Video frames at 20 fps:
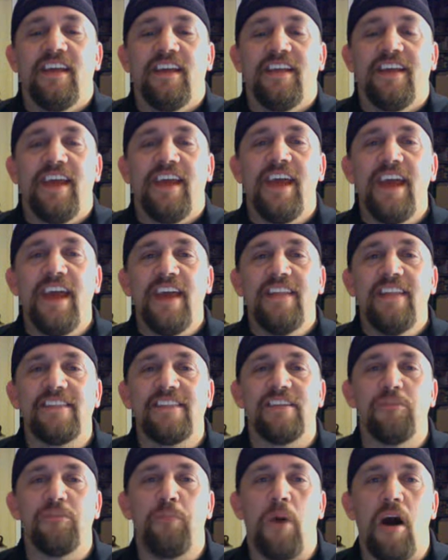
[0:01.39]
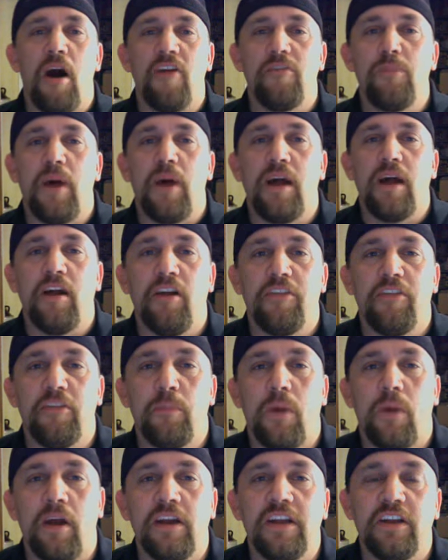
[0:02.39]
Hey, this is Paul from My Heart the
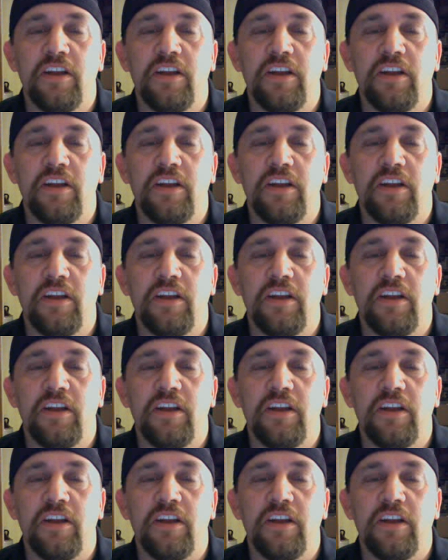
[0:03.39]
Mart